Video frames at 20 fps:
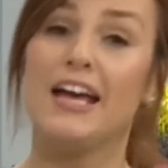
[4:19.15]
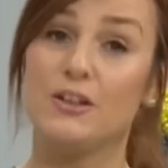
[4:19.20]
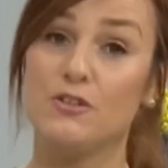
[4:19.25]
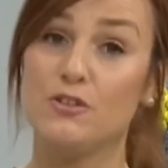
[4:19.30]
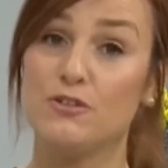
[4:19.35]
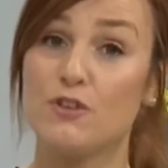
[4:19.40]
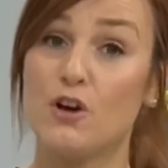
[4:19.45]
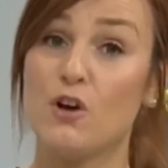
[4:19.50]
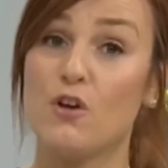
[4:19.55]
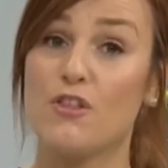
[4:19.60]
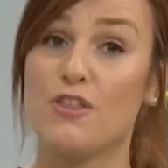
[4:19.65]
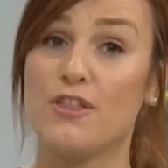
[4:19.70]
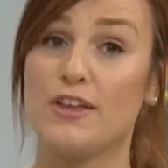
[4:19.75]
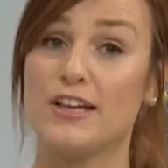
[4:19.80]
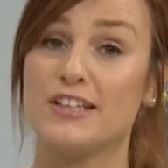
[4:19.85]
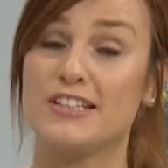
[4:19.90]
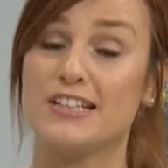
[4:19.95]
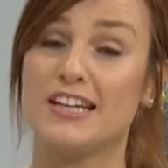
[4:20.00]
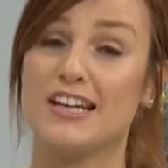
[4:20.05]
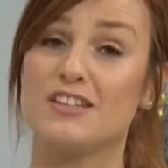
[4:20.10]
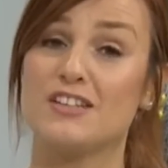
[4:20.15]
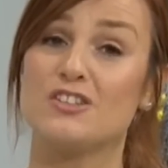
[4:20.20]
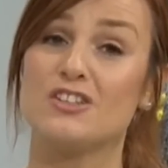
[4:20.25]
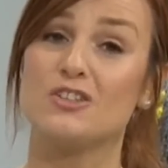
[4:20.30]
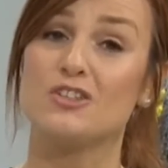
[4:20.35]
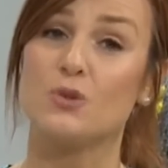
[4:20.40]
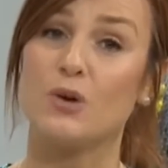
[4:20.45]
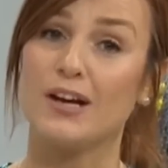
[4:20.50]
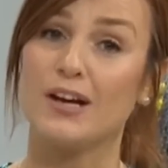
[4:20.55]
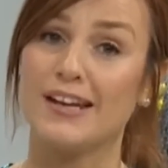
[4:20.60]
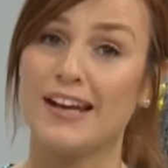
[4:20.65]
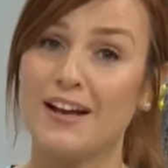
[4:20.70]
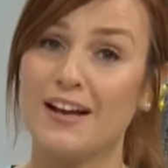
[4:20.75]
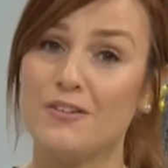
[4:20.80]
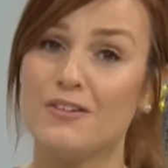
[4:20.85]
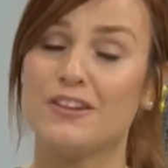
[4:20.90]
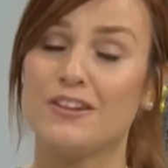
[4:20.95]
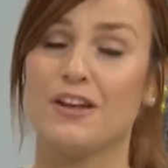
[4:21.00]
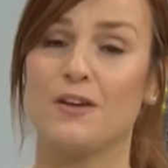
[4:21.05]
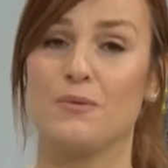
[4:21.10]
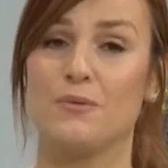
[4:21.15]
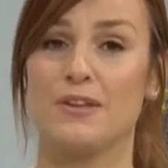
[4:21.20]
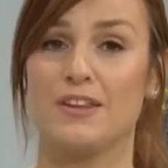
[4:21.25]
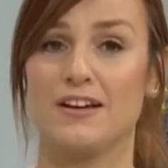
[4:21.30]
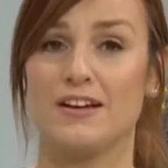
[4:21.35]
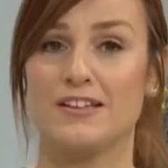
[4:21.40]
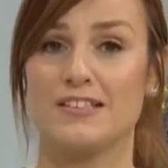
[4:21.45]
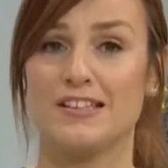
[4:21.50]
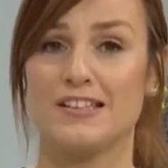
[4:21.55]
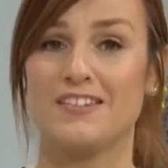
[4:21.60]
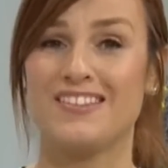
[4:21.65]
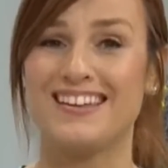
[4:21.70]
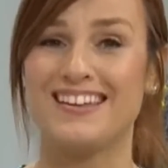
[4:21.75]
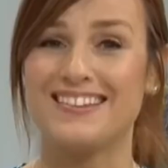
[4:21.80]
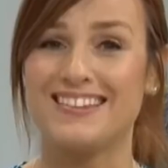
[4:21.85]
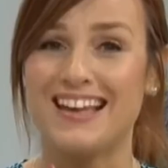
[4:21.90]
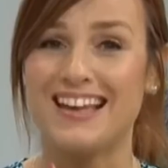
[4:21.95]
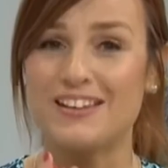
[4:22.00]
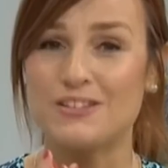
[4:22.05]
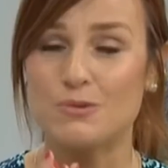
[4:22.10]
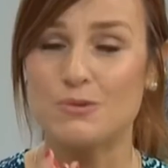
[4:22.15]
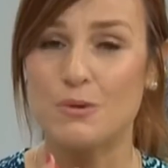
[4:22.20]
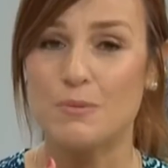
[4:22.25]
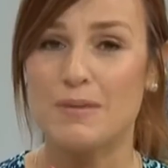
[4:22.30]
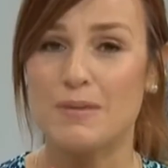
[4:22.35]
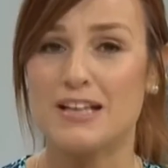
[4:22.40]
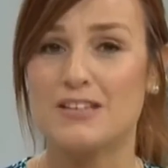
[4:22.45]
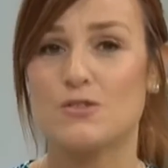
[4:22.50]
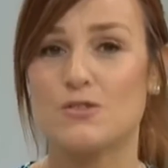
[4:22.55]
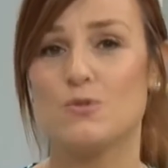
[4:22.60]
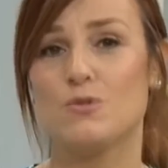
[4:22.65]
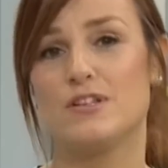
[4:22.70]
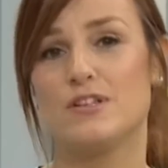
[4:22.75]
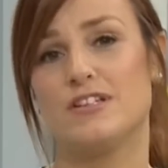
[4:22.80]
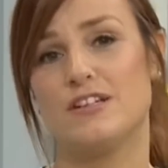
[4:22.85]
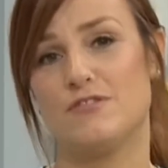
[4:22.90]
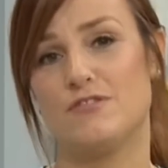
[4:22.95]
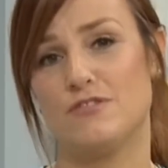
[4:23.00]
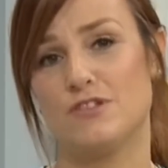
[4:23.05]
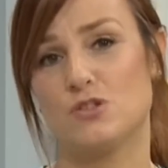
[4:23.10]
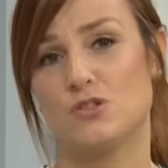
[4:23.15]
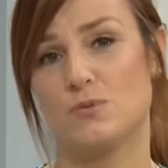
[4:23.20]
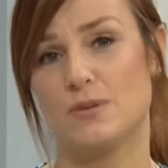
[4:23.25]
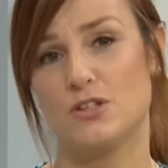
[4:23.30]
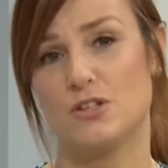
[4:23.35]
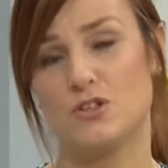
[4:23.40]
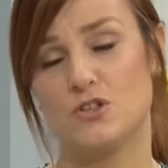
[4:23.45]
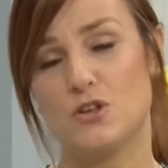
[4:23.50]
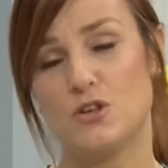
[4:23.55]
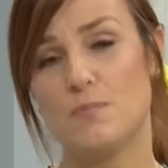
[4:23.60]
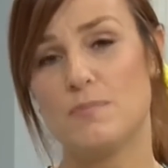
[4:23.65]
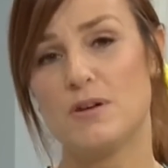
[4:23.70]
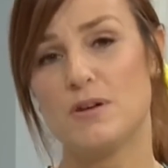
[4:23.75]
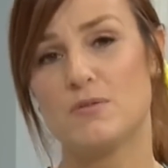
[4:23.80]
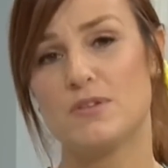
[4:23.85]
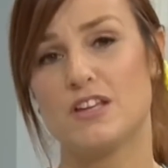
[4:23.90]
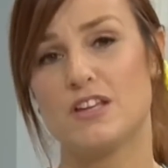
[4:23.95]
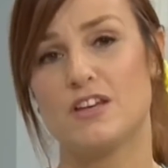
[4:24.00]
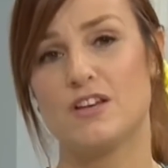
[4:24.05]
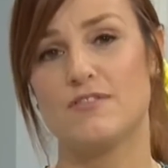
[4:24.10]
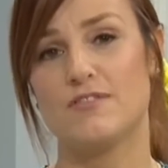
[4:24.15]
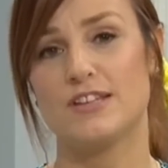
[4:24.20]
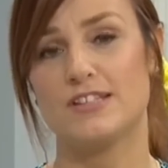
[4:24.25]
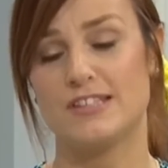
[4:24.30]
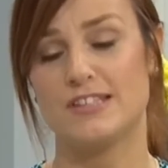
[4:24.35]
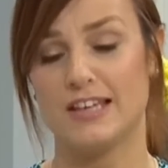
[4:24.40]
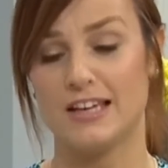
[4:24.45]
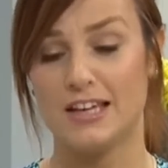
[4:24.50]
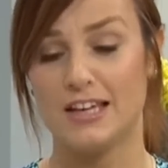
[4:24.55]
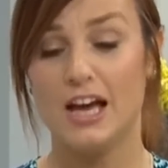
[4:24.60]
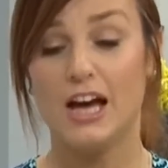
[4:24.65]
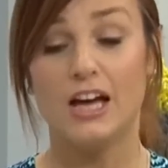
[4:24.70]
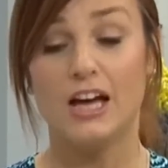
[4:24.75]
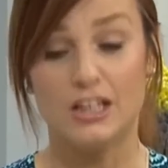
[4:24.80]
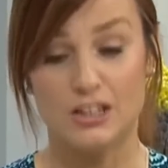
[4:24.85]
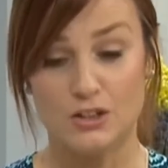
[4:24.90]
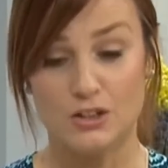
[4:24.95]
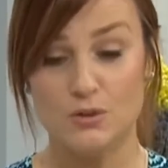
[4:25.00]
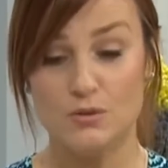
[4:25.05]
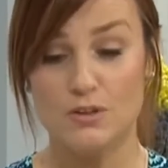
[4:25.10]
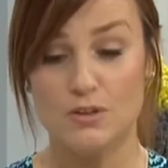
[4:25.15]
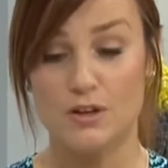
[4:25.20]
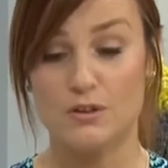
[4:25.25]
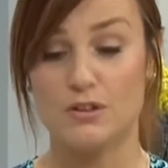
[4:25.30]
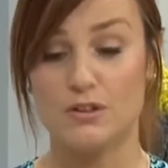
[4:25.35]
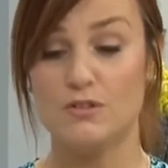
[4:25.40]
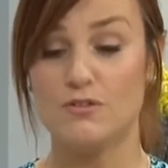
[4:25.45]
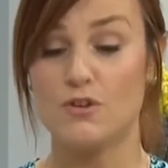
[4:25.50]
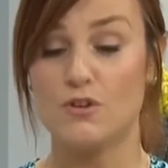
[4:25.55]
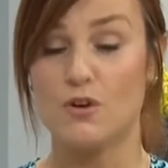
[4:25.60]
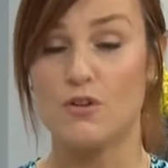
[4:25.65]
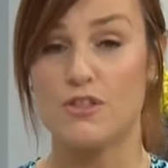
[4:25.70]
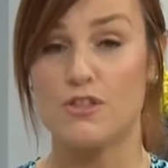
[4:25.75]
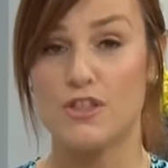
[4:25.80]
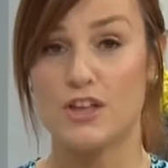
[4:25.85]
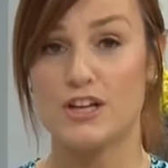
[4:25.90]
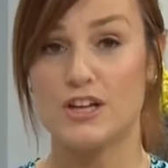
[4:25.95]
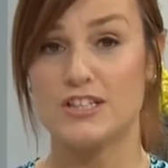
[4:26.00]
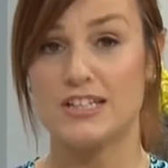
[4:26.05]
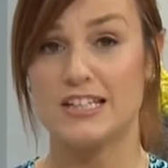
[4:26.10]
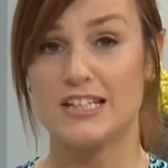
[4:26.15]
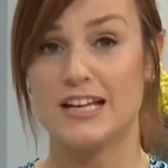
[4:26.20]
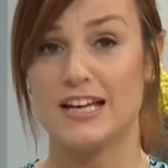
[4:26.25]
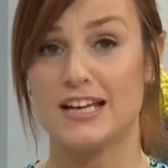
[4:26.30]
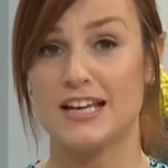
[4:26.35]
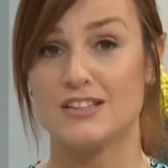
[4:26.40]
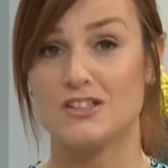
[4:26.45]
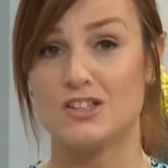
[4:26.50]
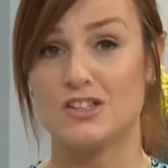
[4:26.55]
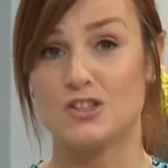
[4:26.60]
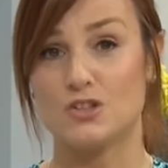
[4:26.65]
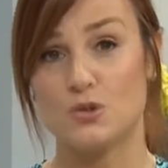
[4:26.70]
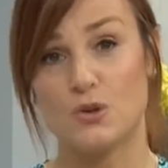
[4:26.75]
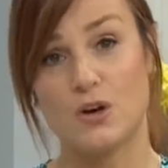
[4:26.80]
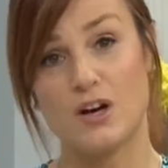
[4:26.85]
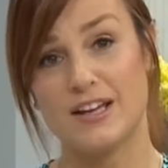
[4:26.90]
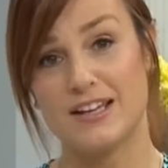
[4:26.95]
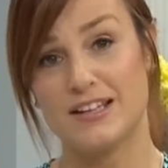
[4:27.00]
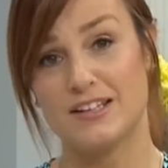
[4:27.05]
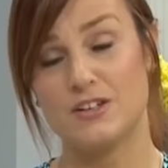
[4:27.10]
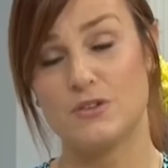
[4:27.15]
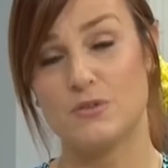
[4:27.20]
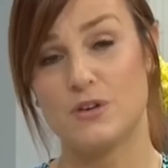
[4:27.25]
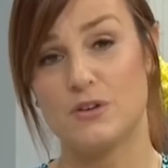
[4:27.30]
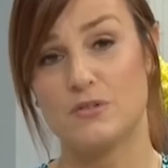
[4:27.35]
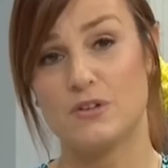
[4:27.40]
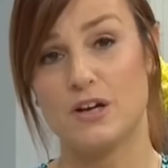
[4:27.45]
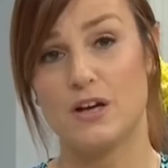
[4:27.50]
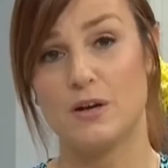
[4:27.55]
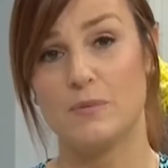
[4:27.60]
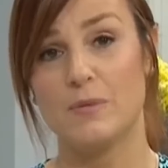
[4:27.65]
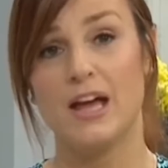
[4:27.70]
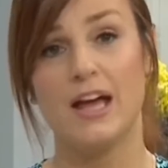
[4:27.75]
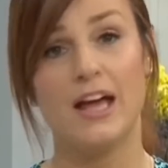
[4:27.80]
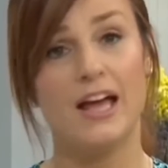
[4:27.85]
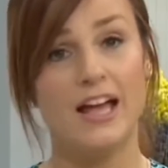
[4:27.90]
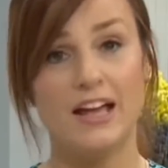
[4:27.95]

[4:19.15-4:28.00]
You've got 30 days to try it out, though, with us. I think that's what makes all the difference when you're shopping with QVC. You know you've got 30 days to try it in your own home.